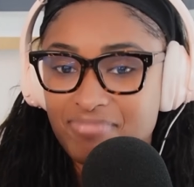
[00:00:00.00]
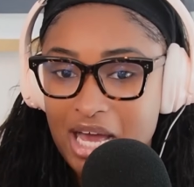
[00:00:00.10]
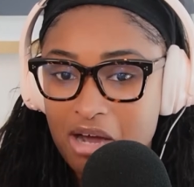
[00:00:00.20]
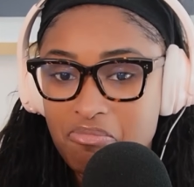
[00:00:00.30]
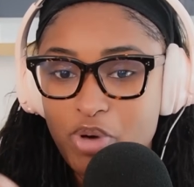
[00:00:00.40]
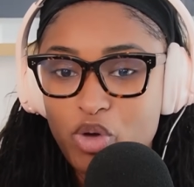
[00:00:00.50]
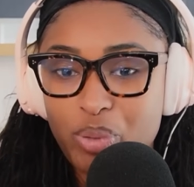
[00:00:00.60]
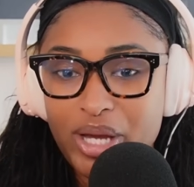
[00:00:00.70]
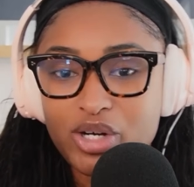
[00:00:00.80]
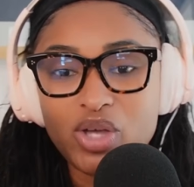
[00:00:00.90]
Now,
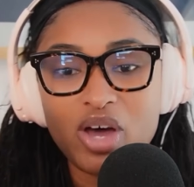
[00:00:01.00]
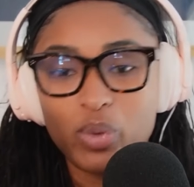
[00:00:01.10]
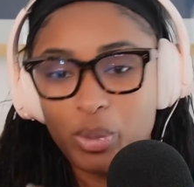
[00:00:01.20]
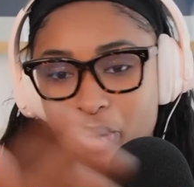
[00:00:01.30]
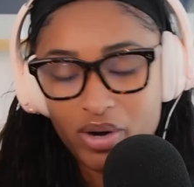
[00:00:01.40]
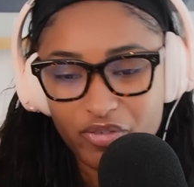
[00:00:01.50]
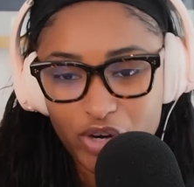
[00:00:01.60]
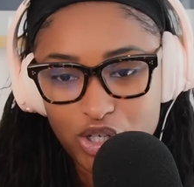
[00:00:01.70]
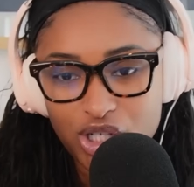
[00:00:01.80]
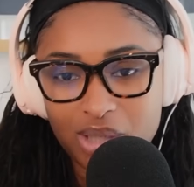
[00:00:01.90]
both players were part of the
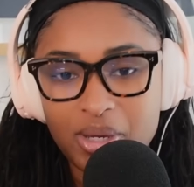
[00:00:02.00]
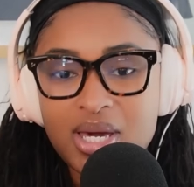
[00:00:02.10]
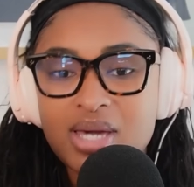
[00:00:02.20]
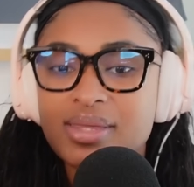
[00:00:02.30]
French team